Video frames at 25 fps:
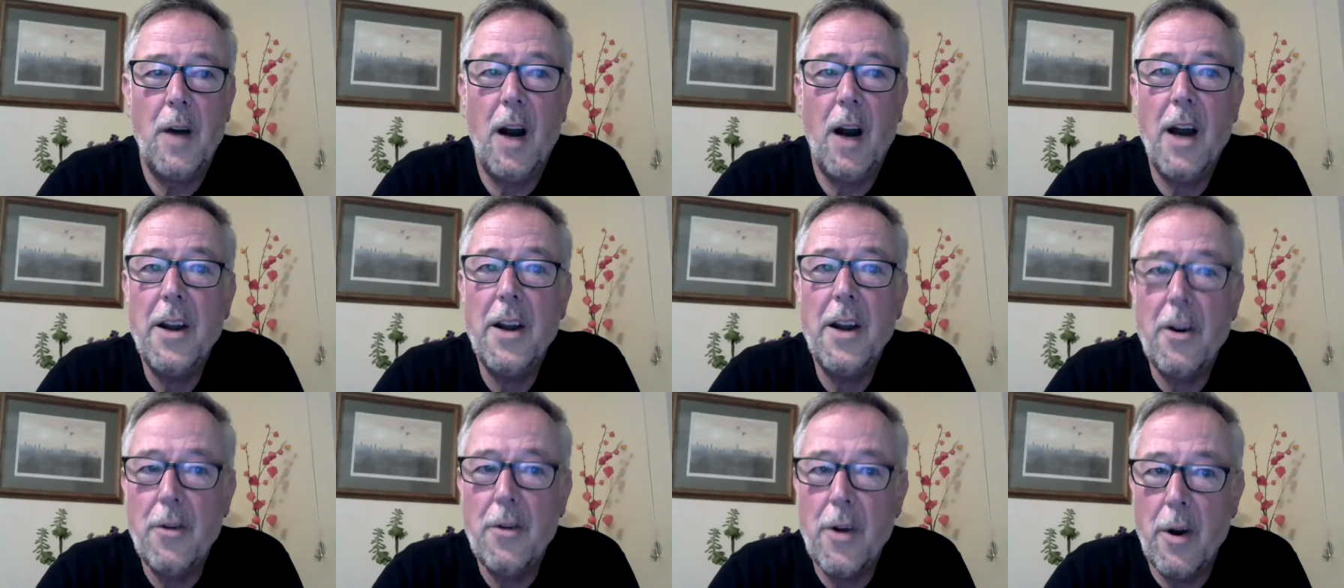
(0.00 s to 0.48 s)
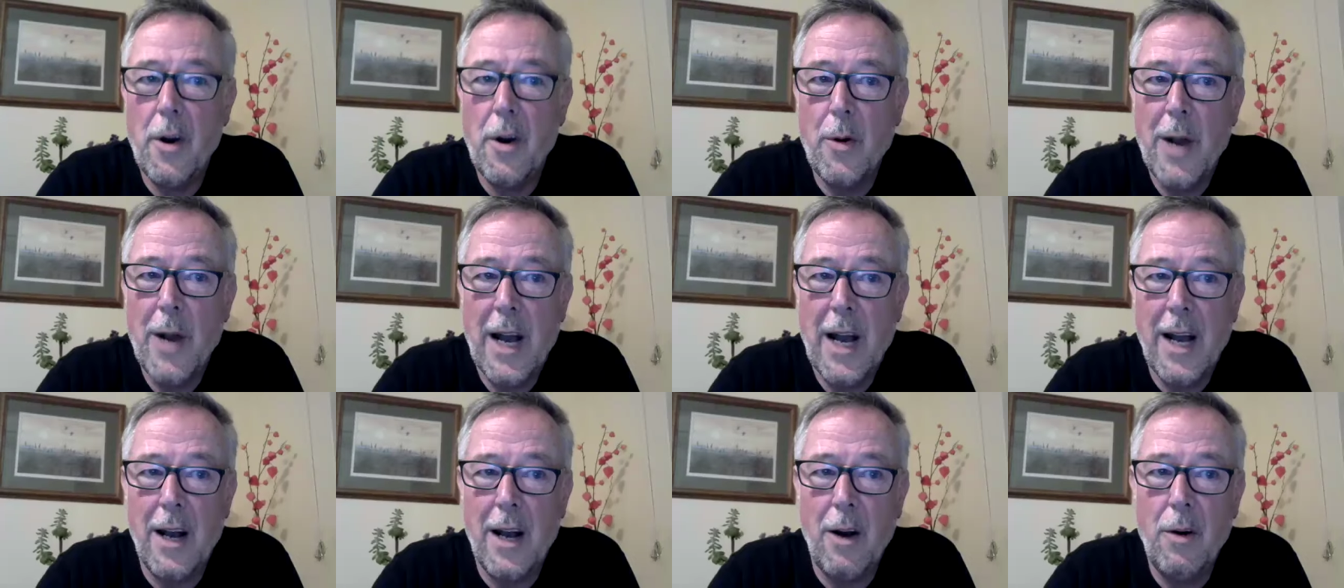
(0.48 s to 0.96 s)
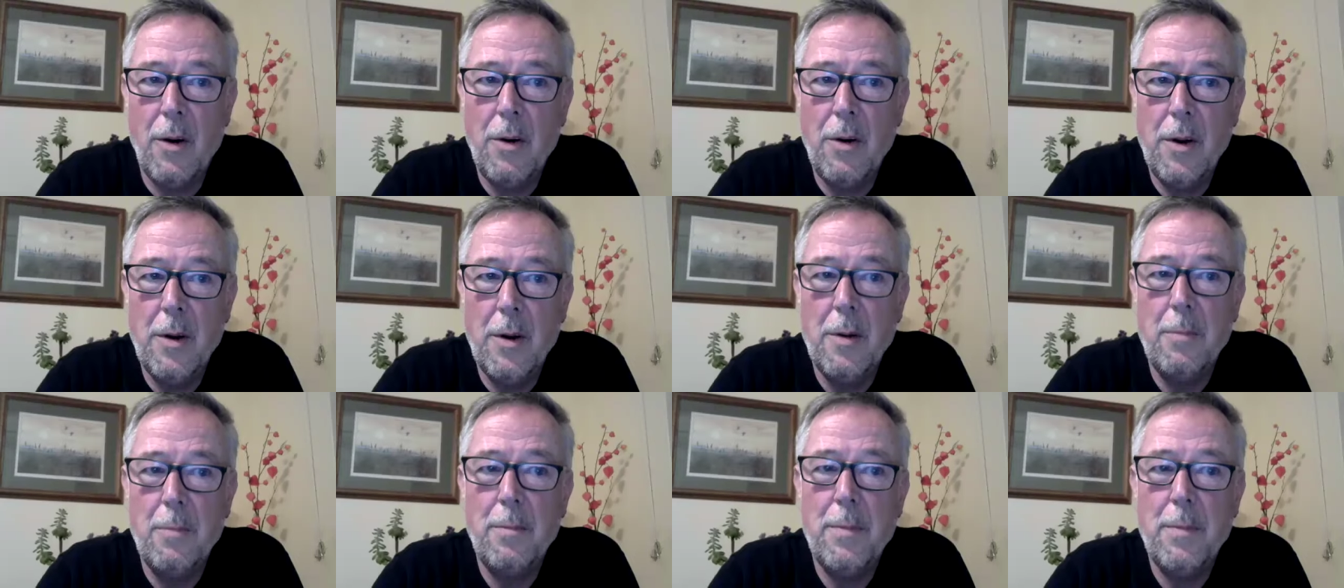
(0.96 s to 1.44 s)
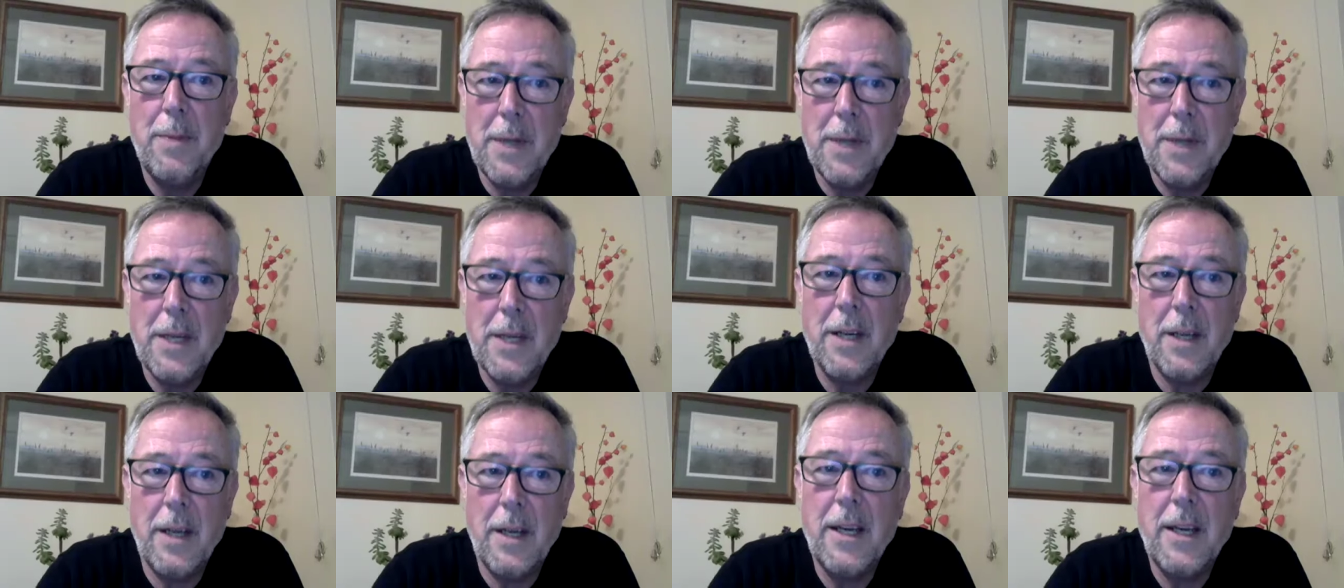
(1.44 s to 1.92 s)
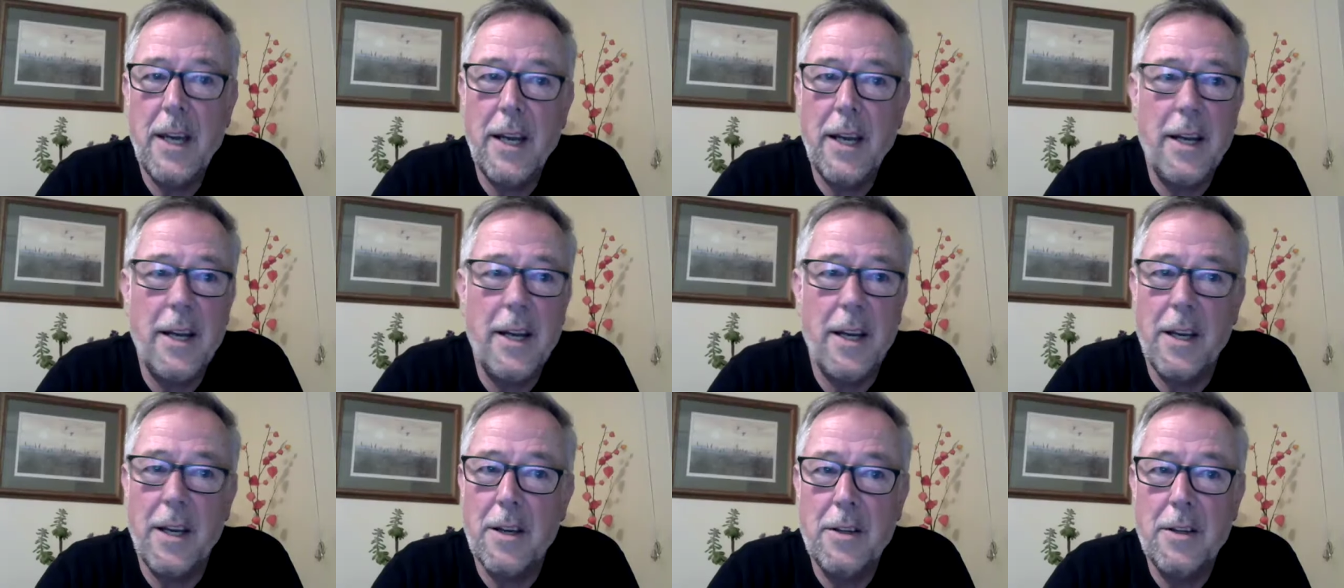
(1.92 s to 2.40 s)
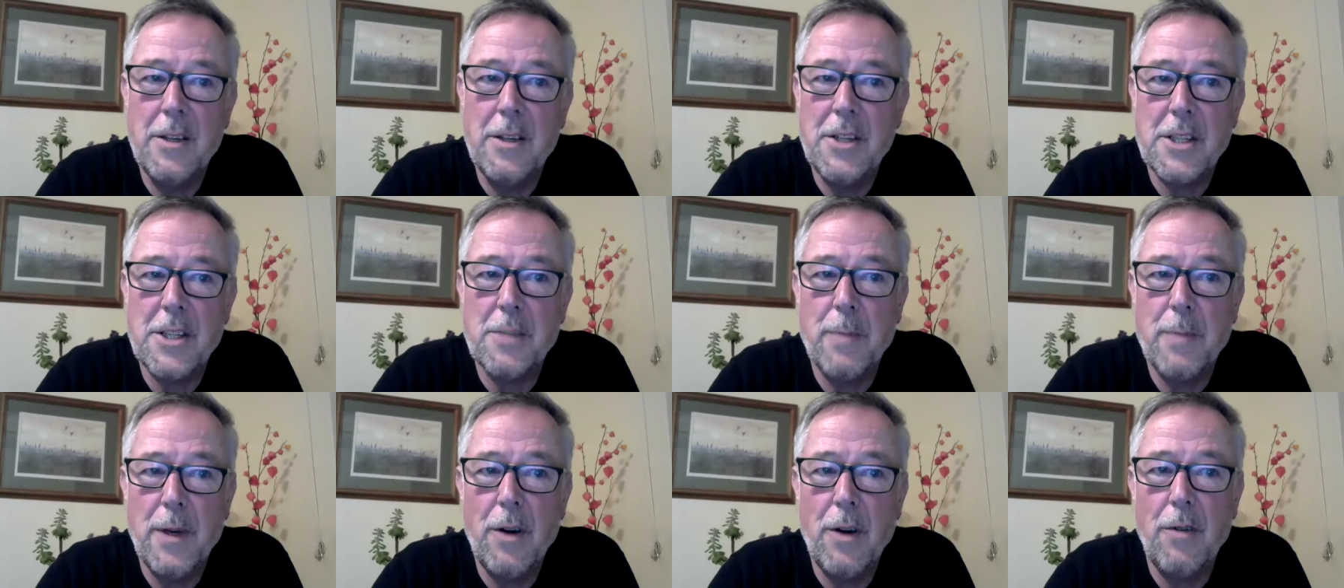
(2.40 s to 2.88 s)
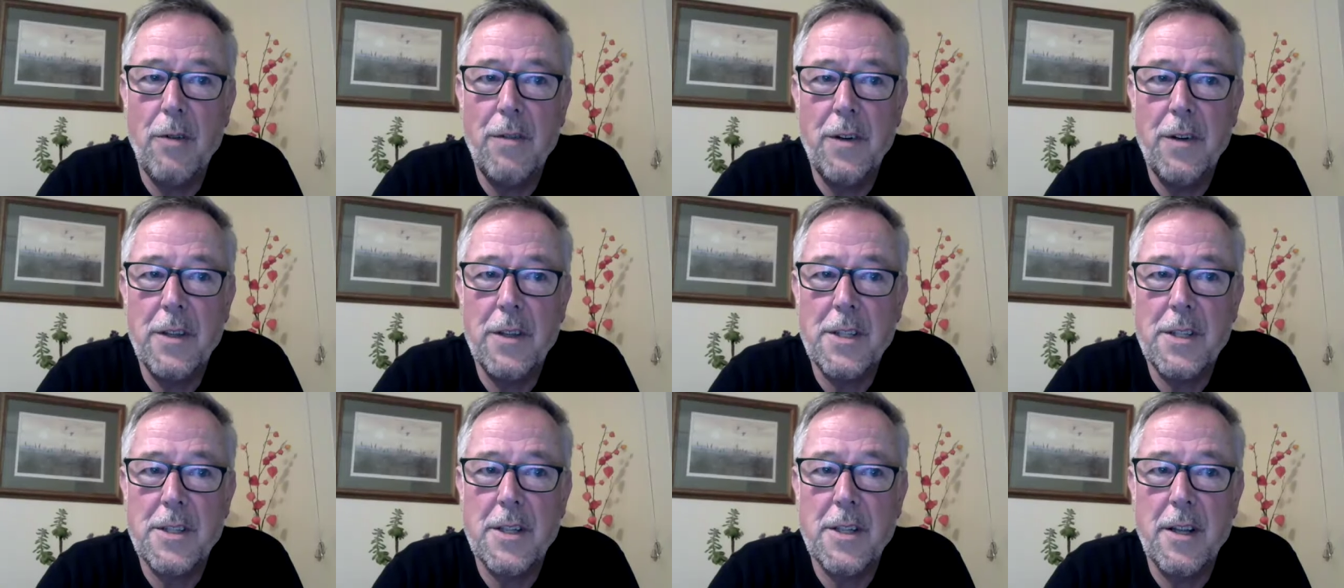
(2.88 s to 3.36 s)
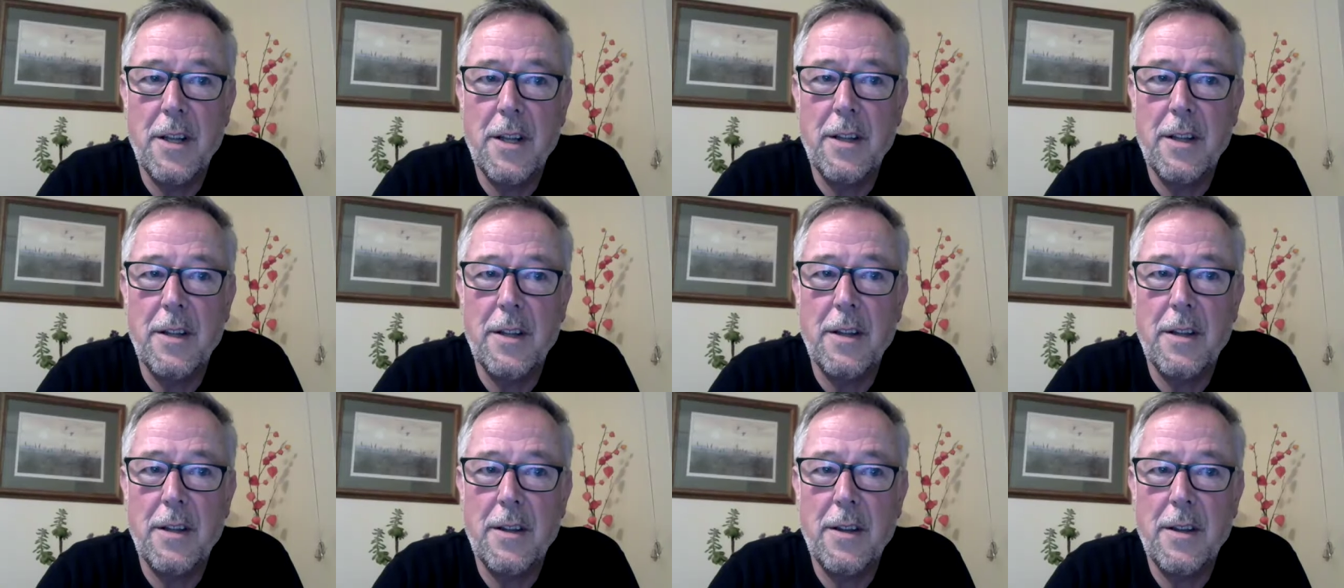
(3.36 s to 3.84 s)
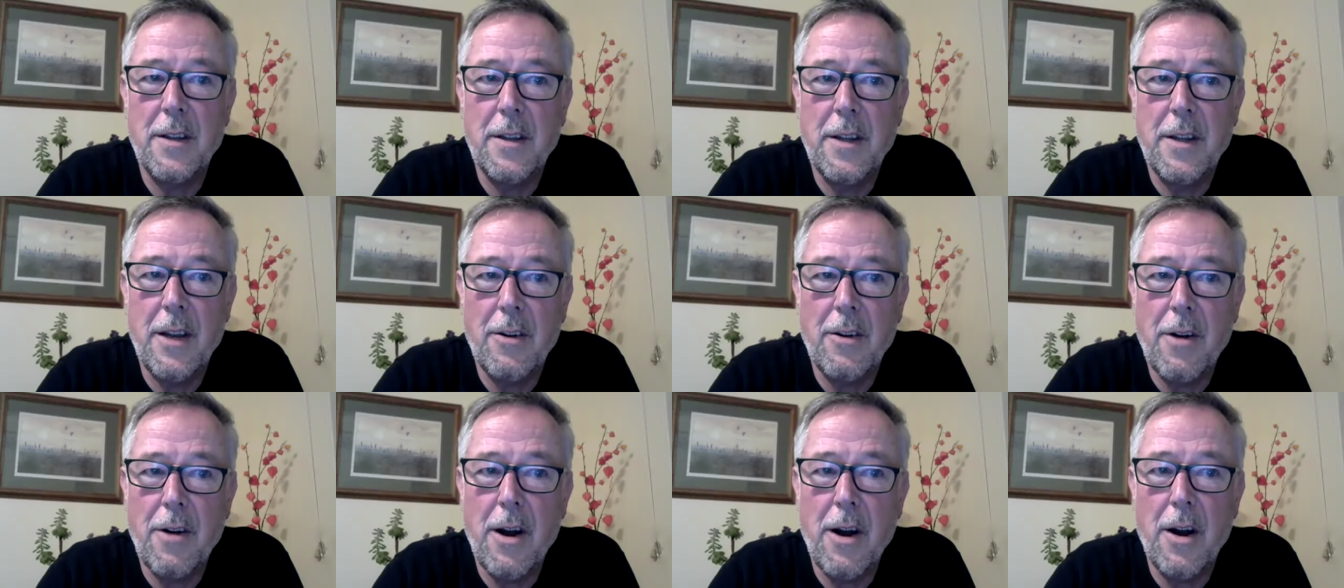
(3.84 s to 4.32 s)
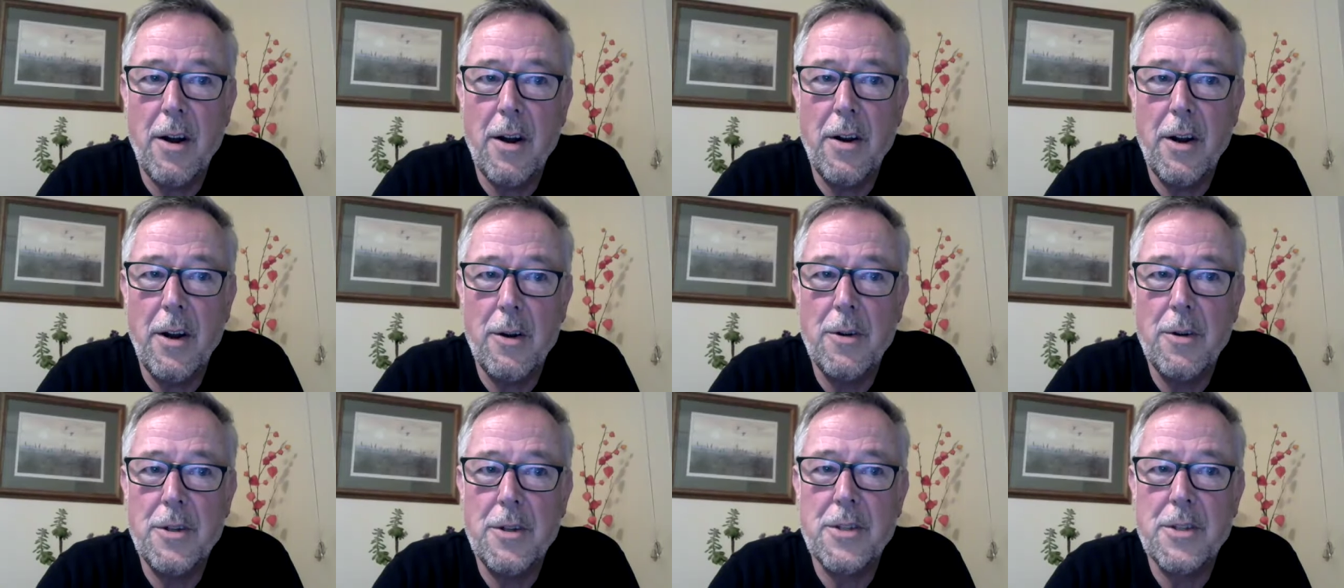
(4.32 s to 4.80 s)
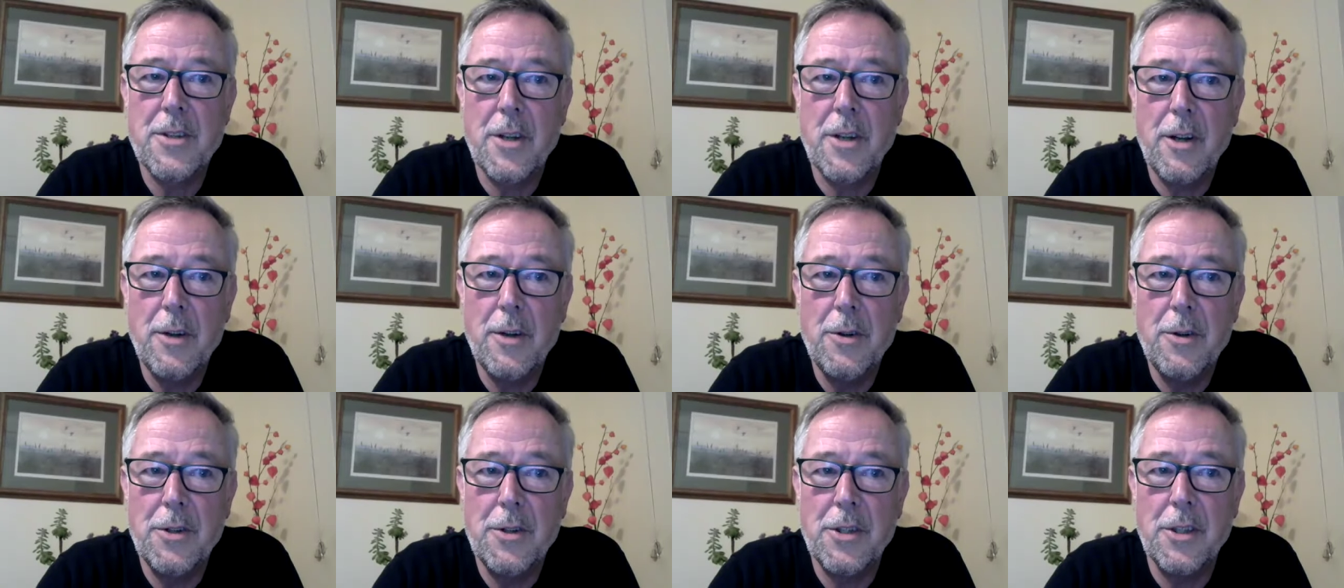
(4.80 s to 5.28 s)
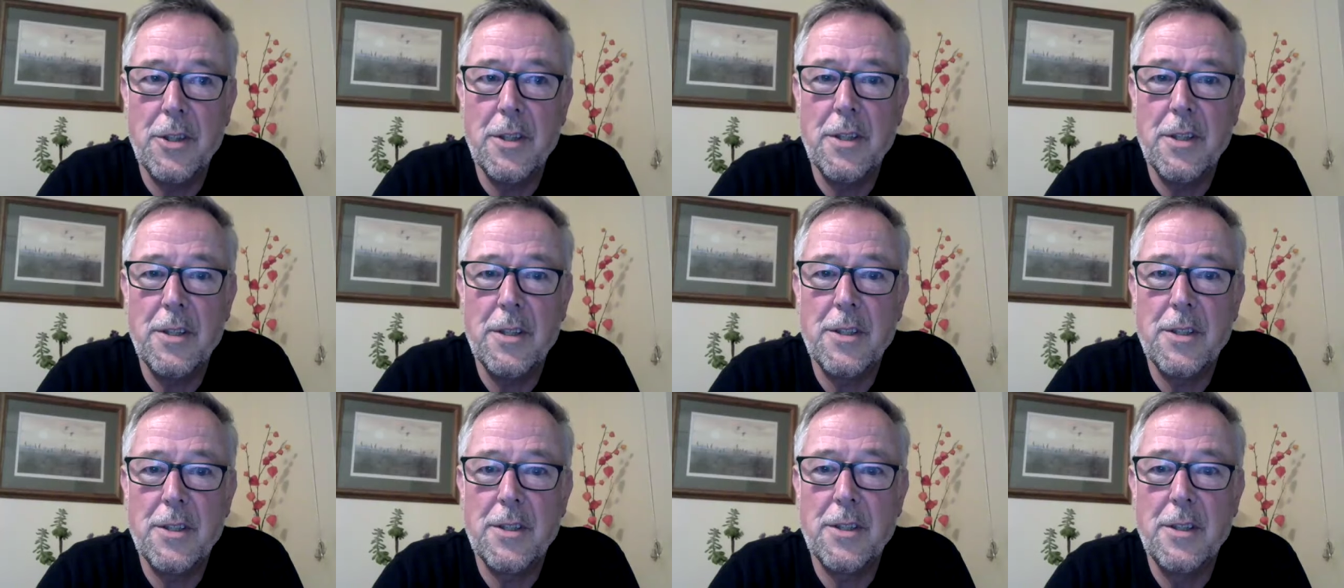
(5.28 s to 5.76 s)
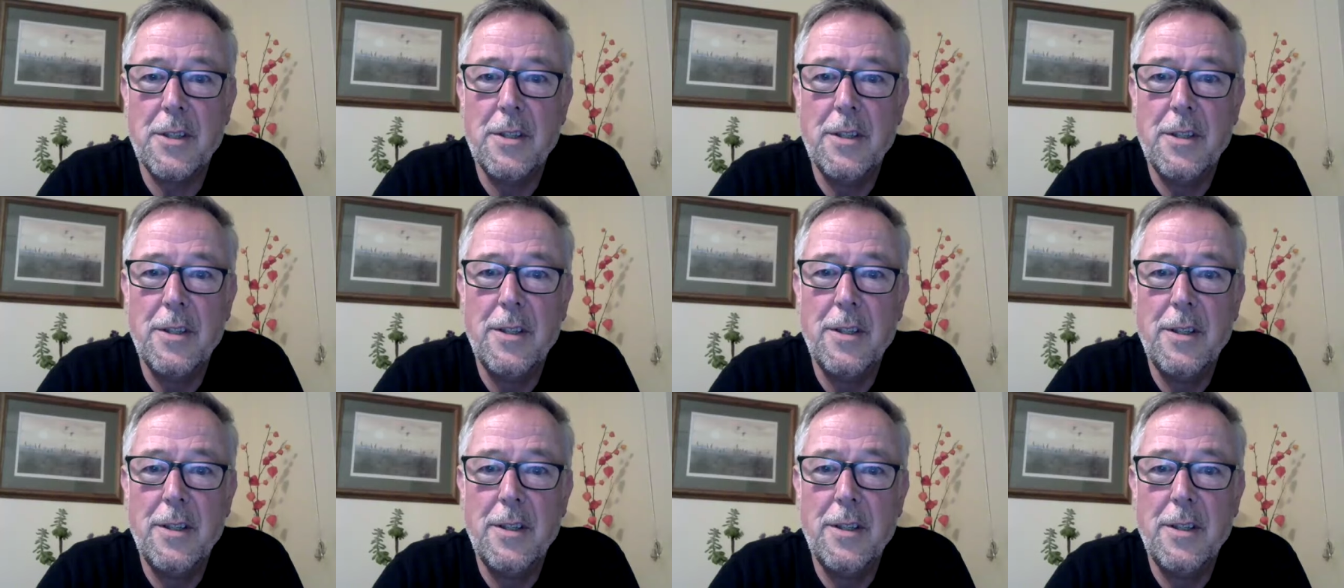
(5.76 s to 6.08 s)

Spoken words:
I don't know how, but again, it can just be obvious that there are no solutions.